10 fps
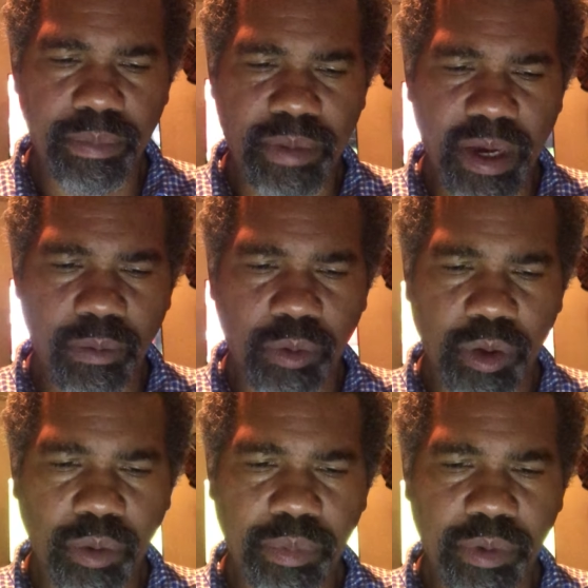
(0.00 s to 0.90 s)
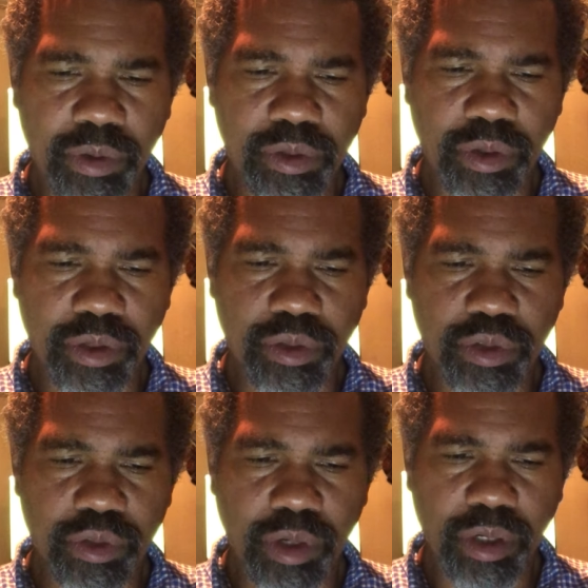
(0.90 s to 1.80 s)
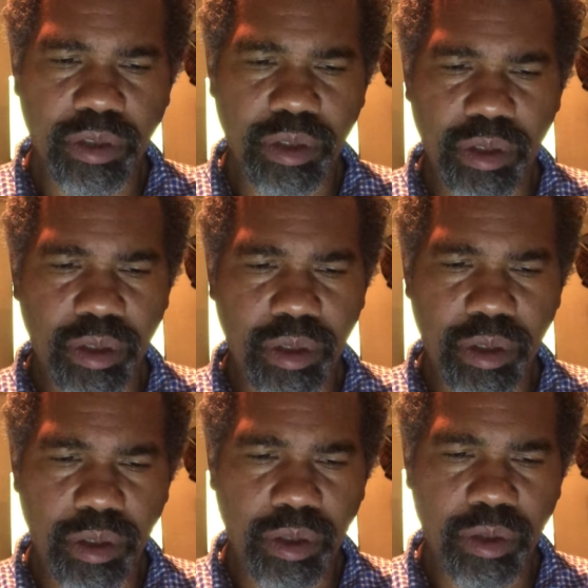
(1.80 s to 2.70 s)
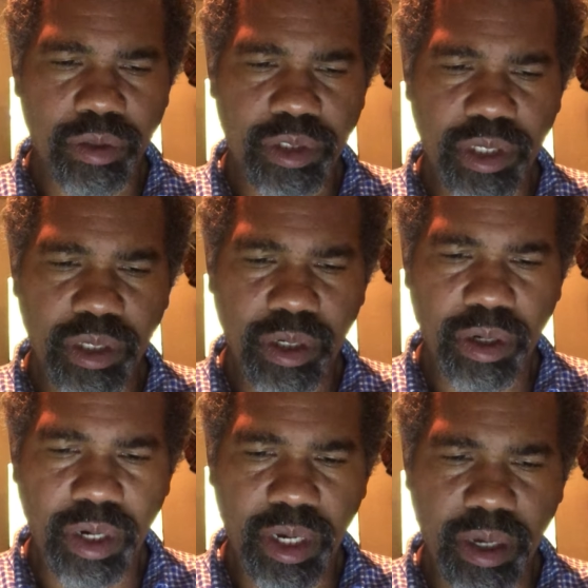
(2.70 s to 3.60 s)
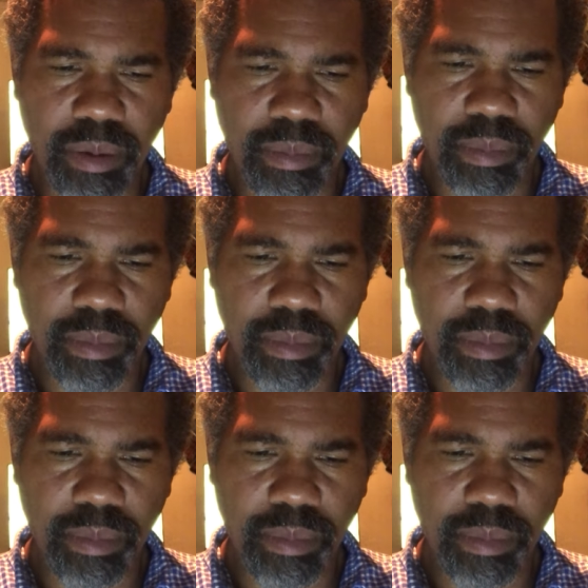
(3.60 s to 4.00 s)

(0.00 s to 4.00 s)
that will help you as you construct your genogram.